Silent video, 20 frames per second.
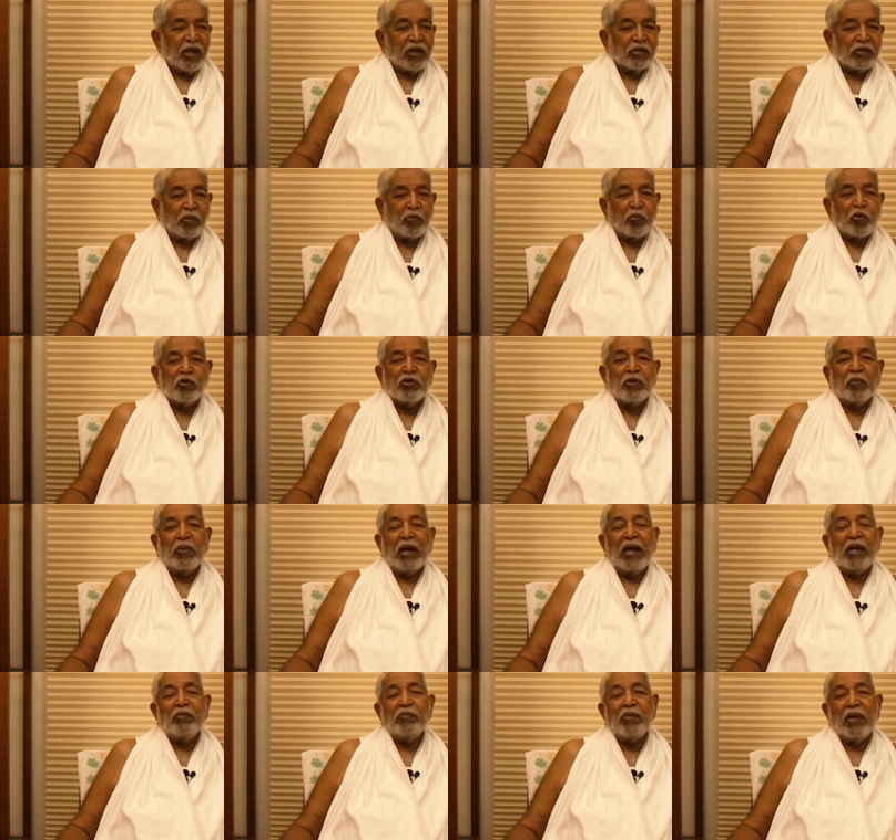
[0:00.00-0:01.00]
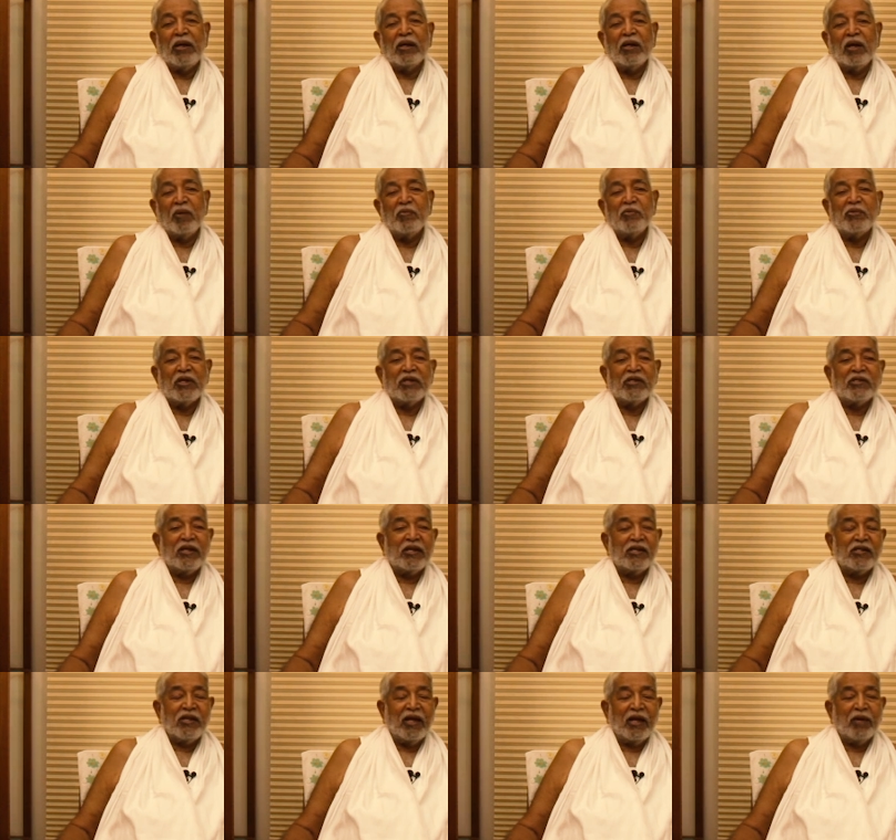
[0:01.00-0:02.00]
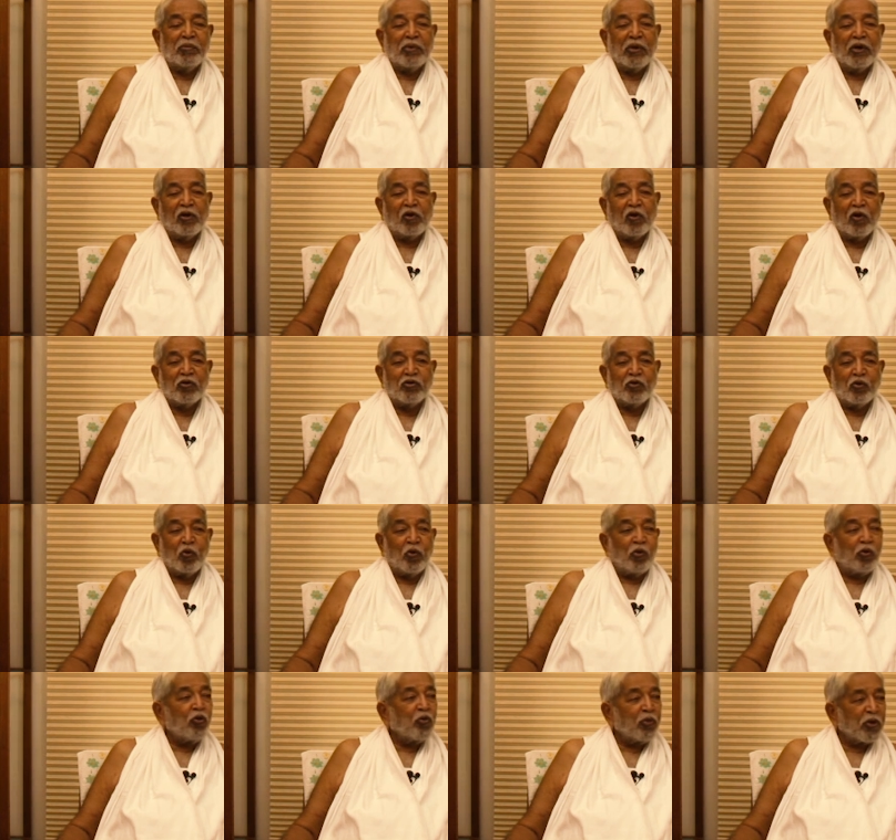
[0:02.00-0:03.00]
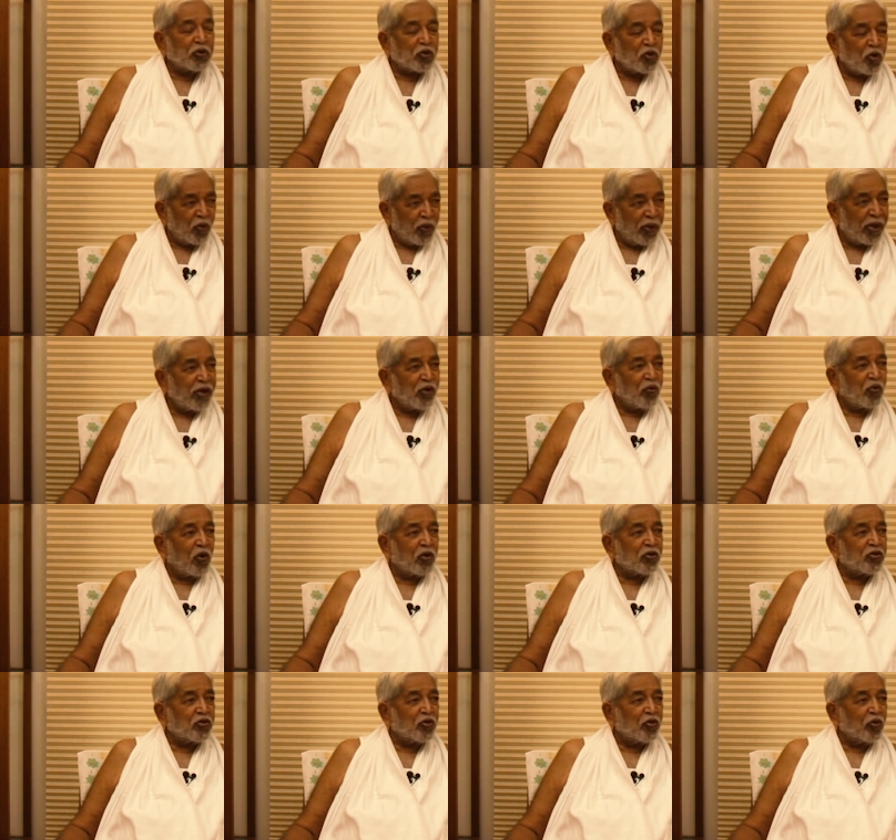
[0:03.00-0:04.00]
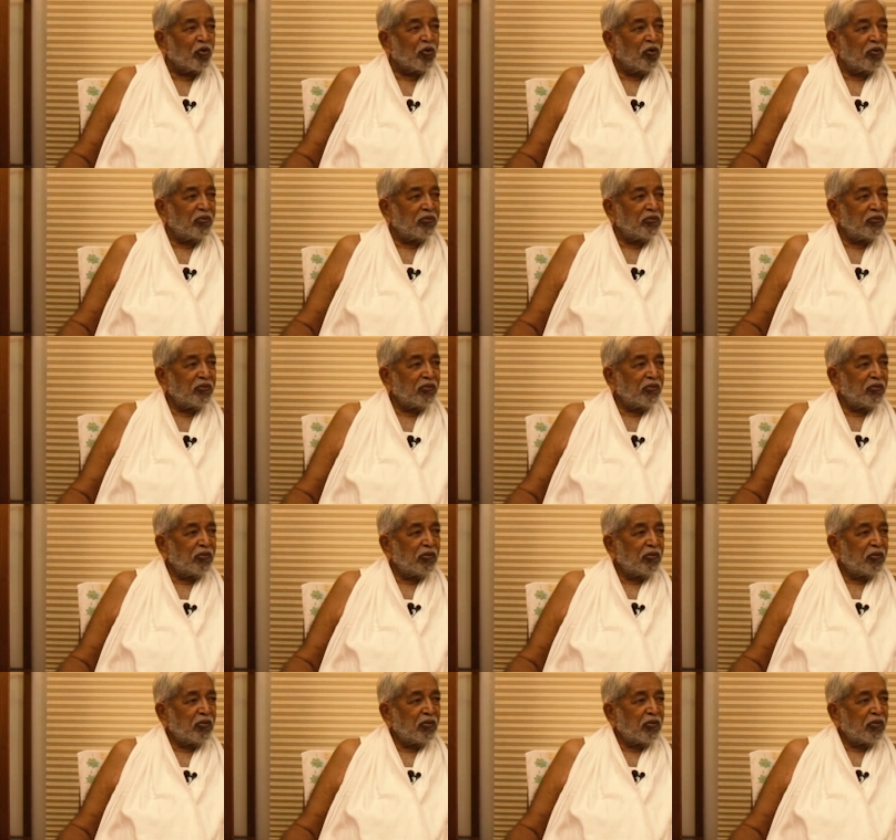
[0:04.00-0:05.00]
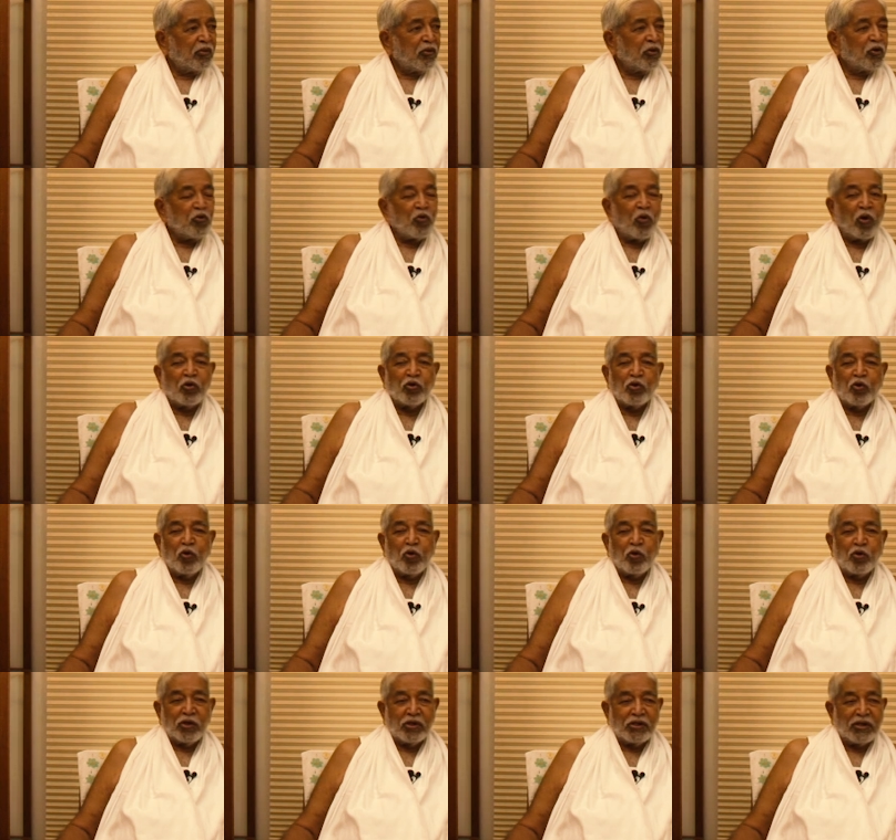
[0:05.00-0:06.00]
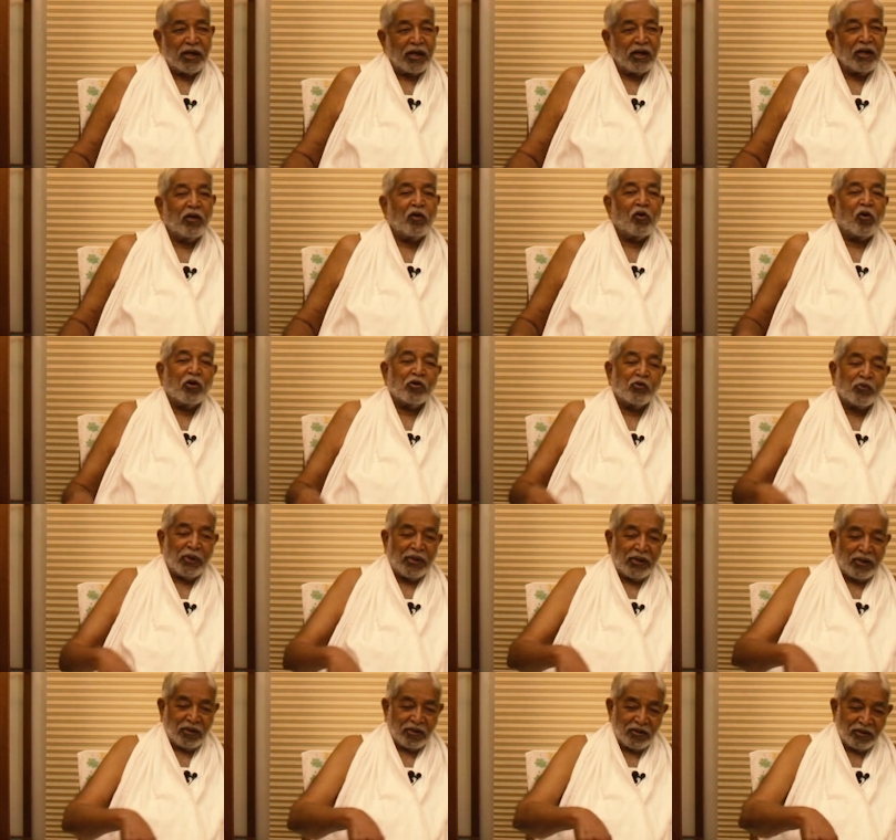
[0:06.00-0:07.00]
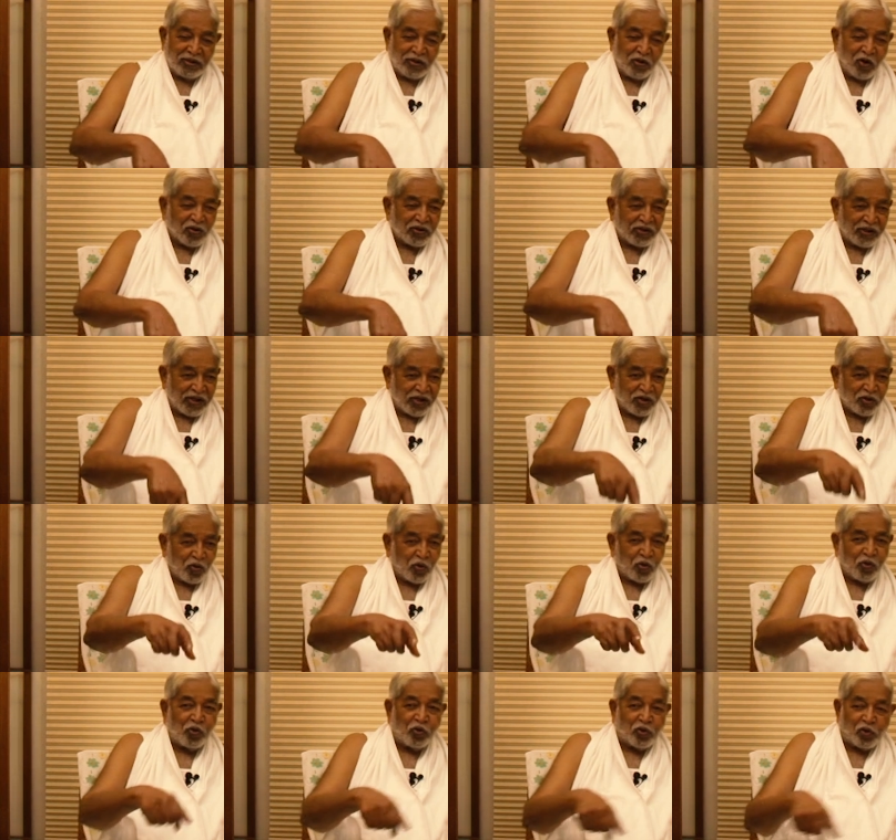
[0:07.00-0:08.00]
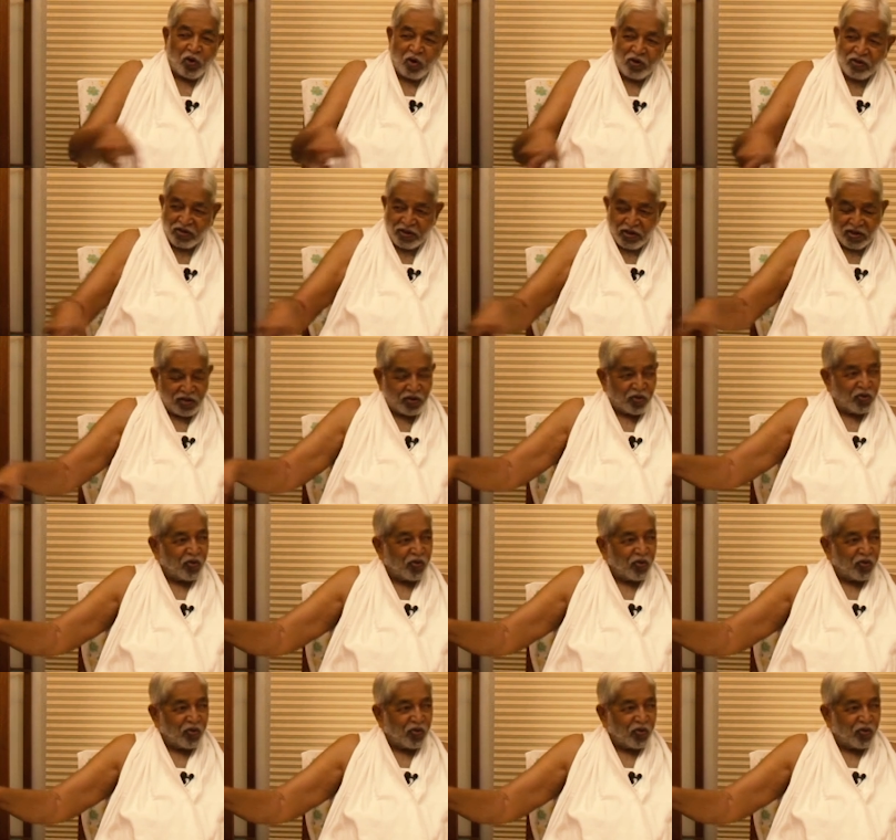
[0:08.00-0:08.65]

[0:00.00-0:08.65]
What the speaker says: Suppose a blind man comes and says, take me across the road. You must know where he wants to go. You want to go to Charing Cross, well, not this road, you cross this